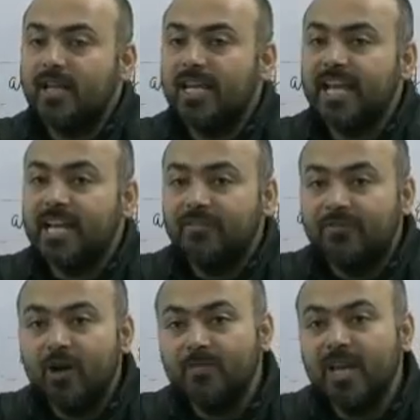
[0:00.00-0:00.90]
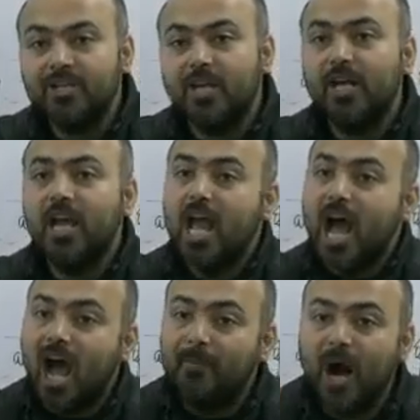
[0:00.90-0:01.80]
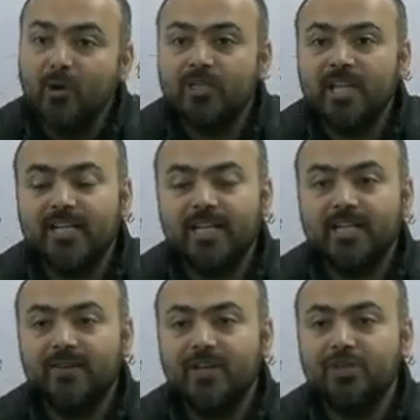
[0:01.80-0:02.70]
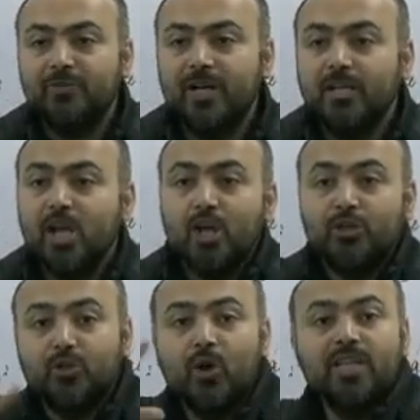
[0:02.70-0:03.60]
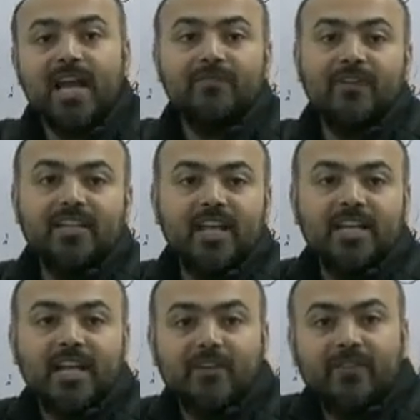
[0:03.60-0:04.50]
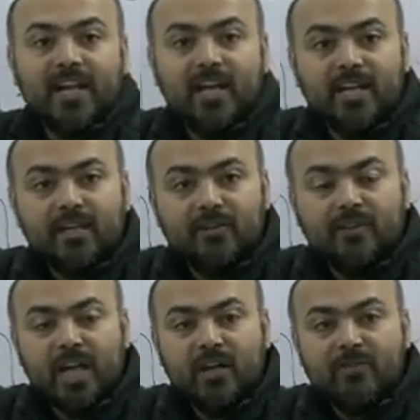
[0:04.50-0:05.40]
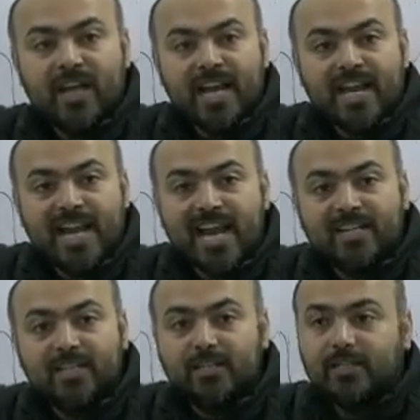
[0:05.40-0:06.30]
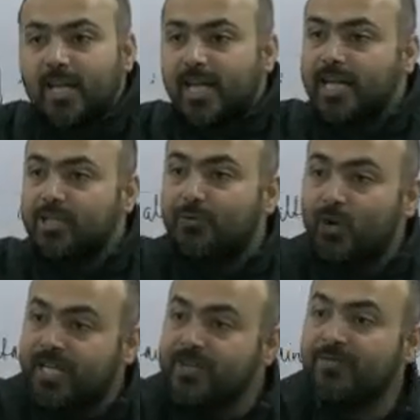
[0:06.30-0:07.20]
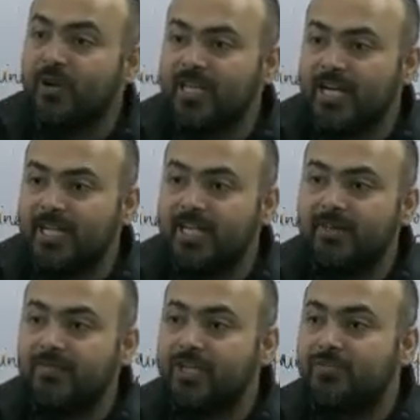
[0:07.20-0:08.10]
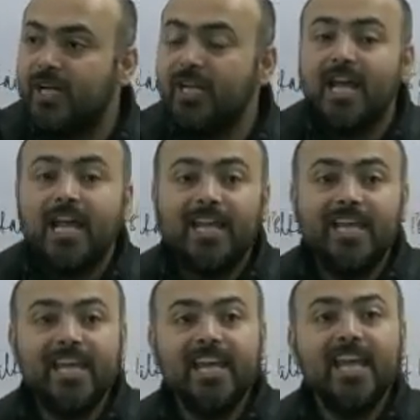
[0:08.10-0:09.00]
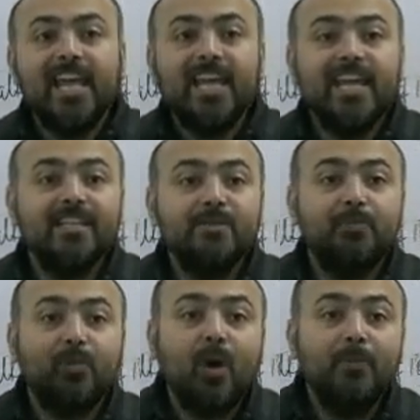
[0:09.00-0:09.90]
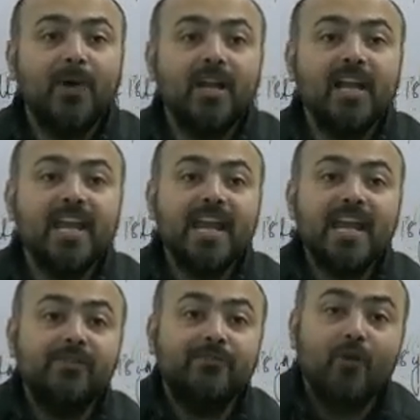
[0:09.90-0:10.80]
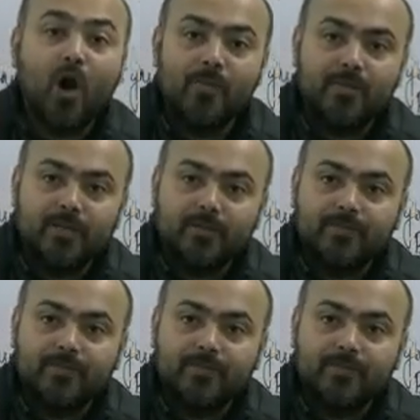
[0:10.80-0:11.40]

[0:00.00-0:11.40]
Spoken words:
information about that individual, so that when an elector is voting for that individual, he is properly informed